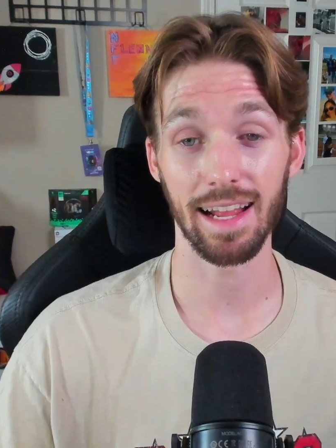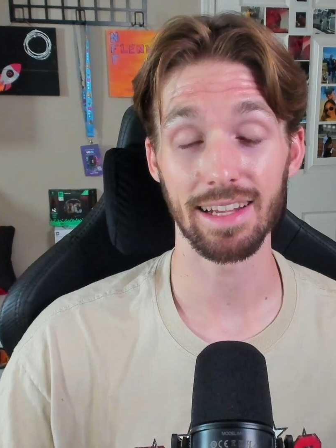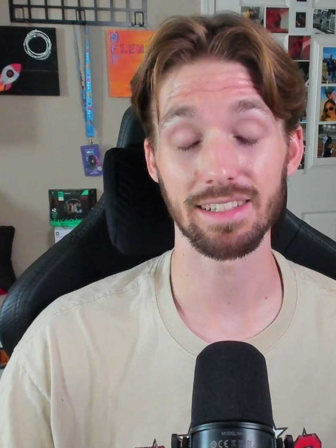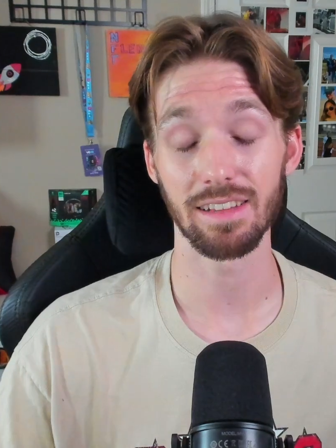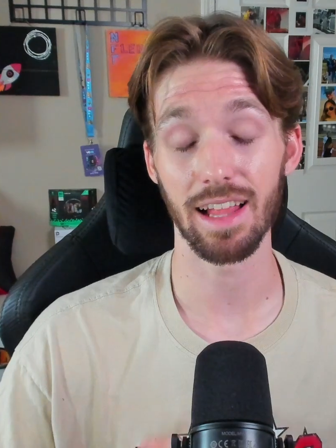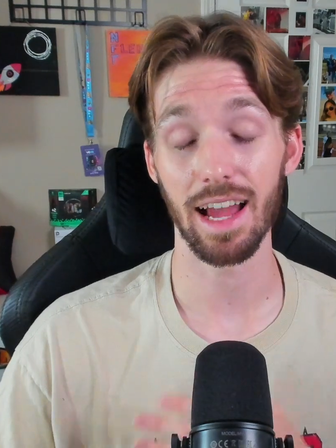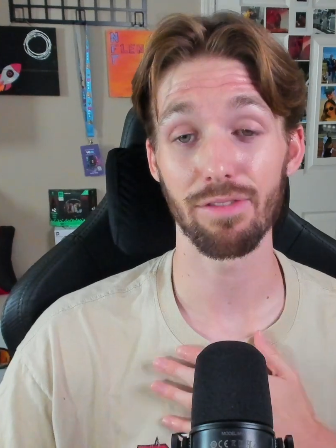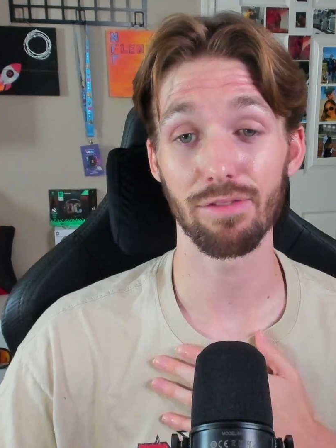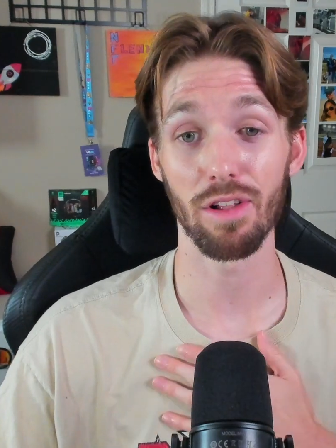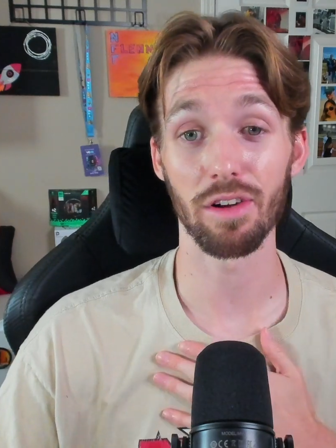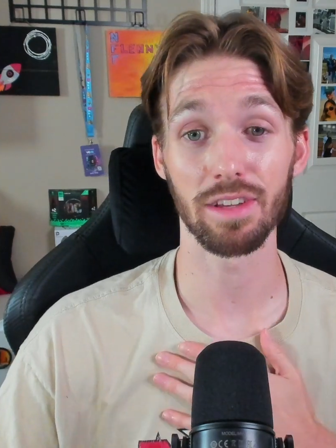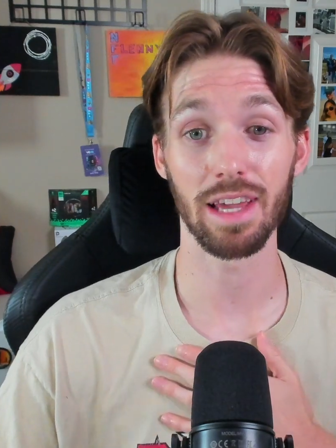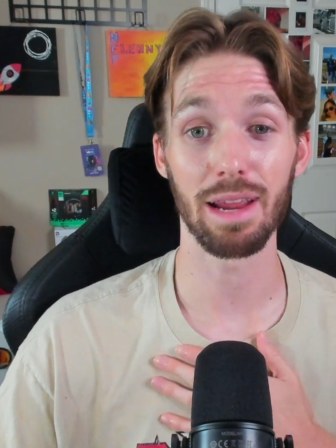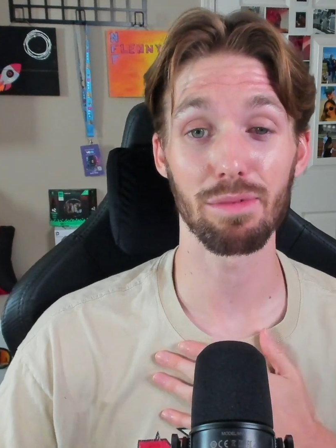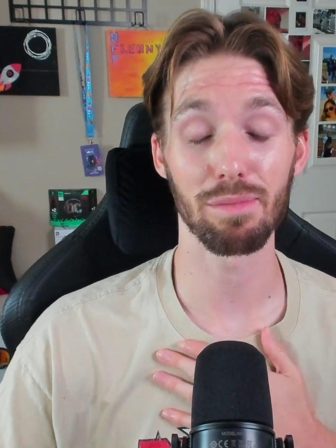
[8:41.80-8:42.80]
as a
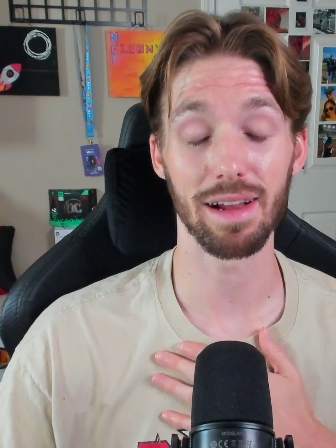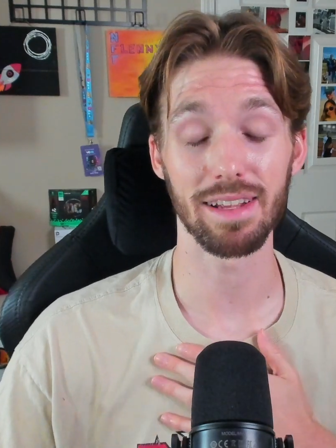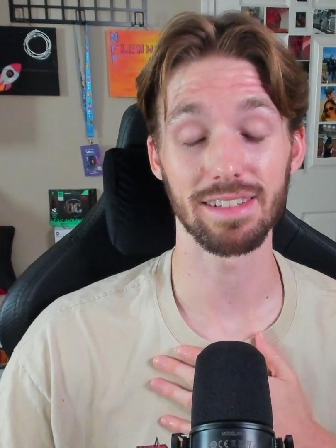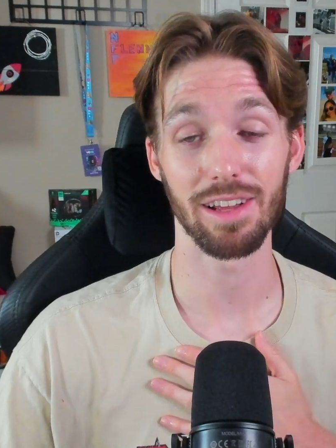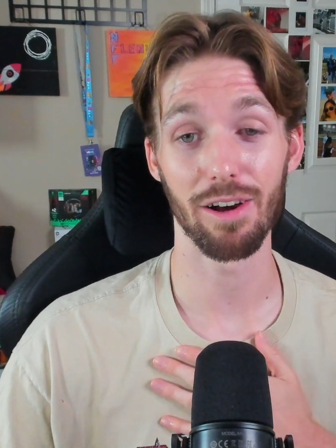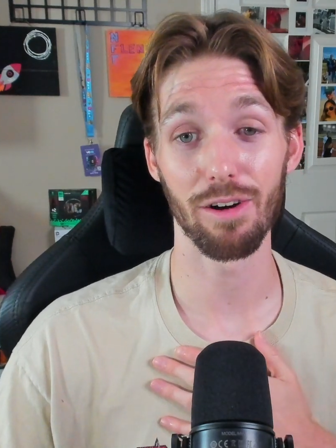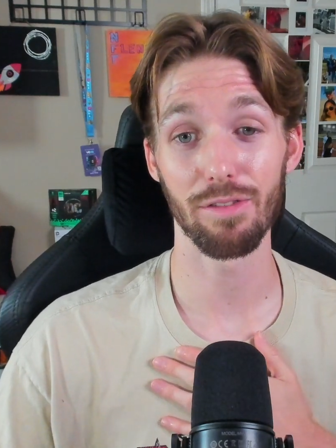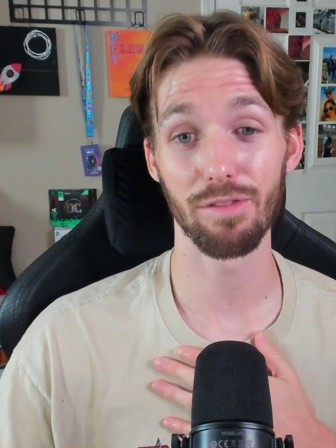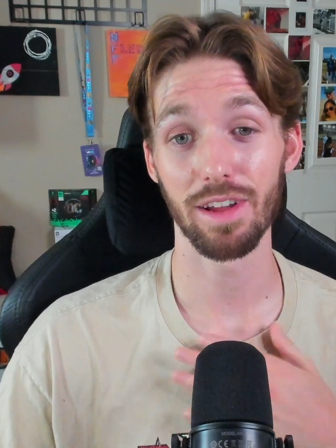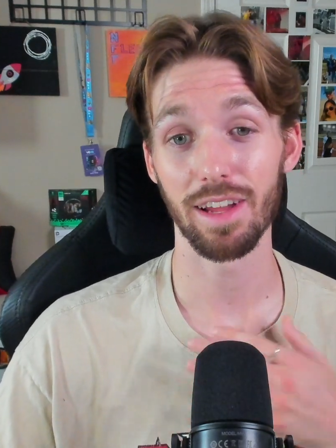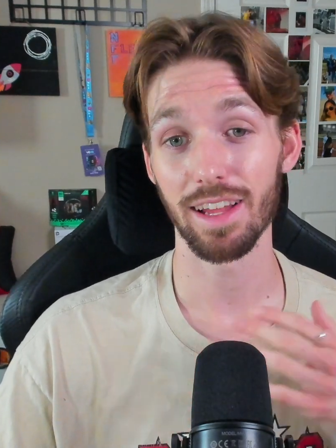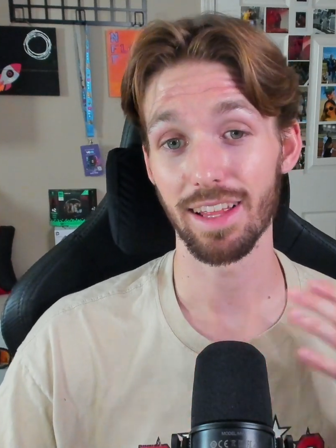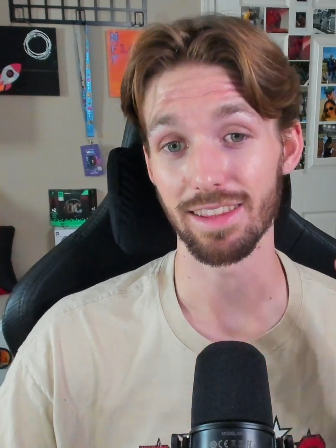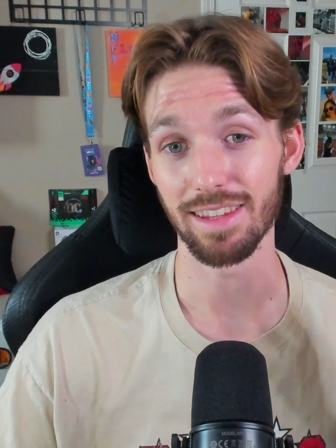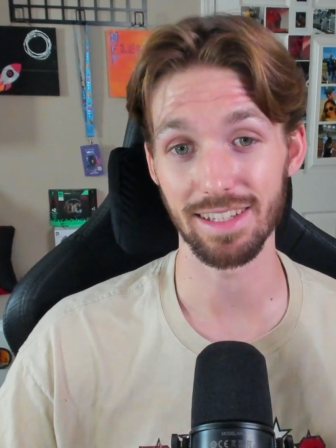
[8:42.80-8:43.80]
lifelong gamer myself,
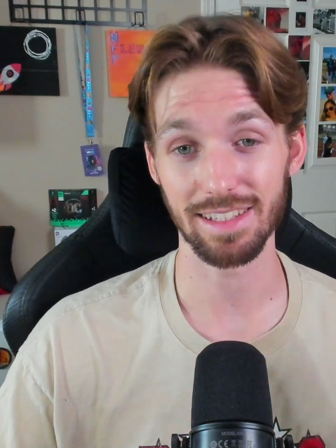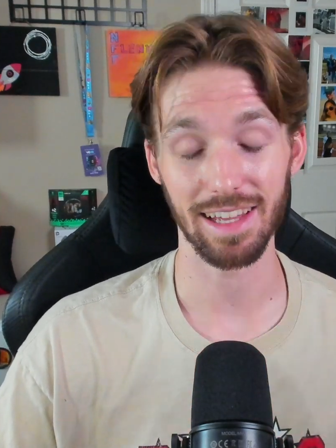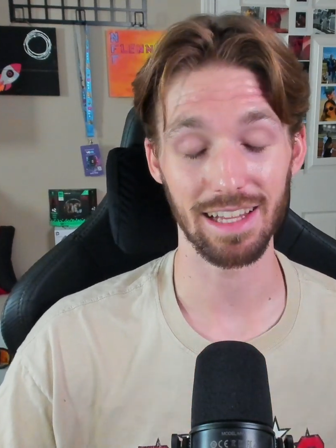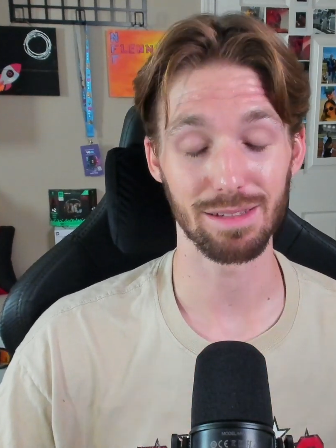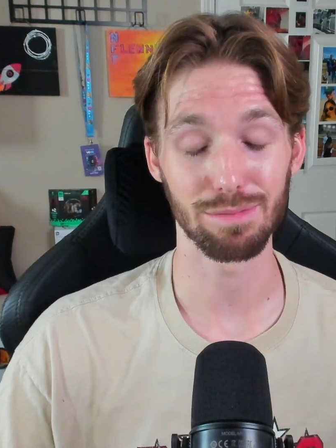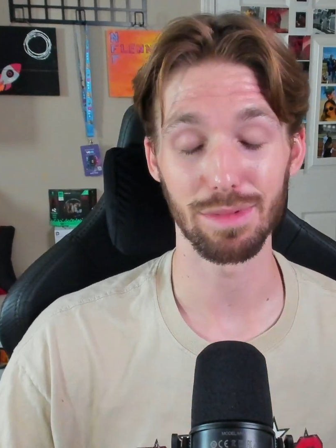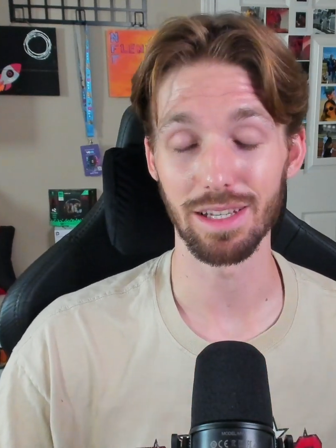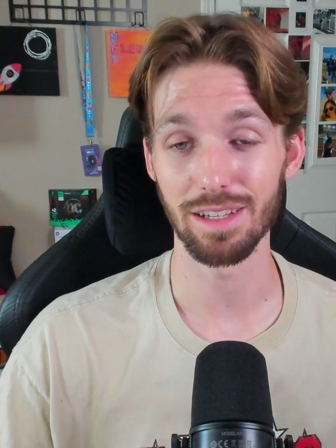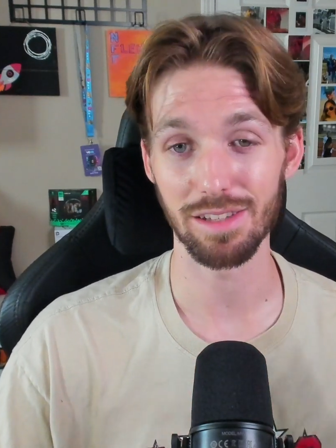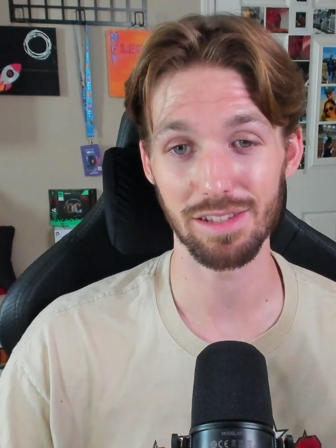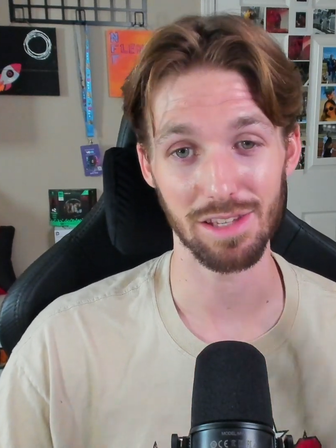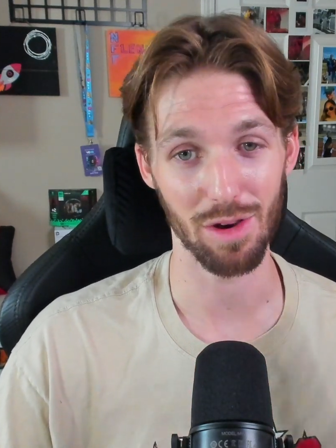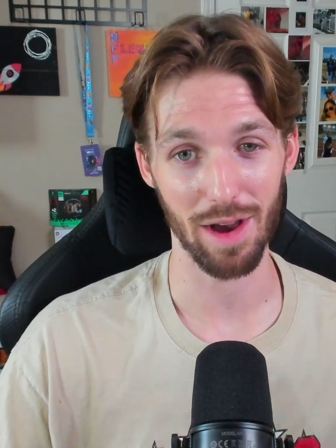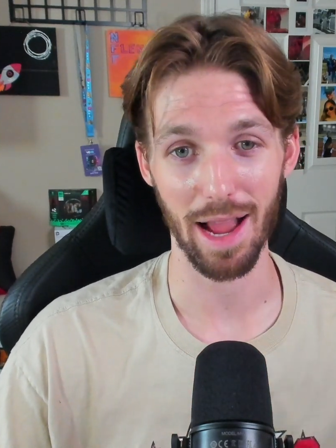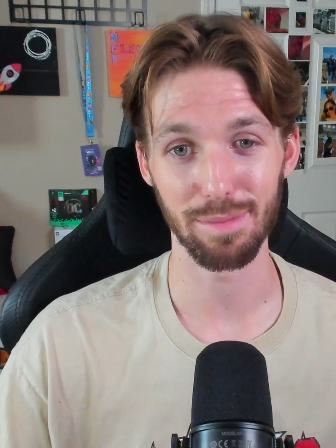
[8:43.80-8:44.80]
this gets me
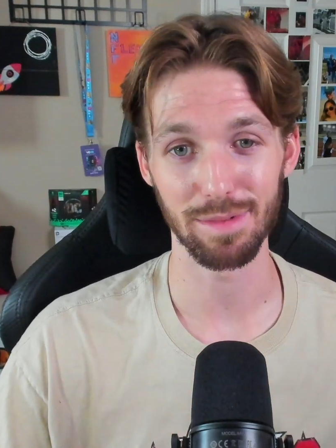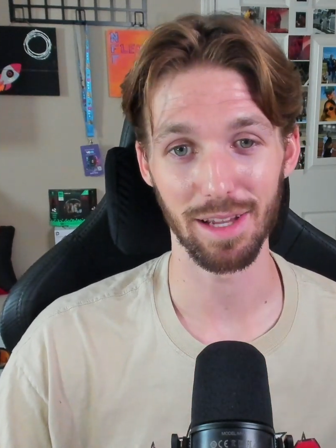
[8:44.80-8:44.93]
so hyped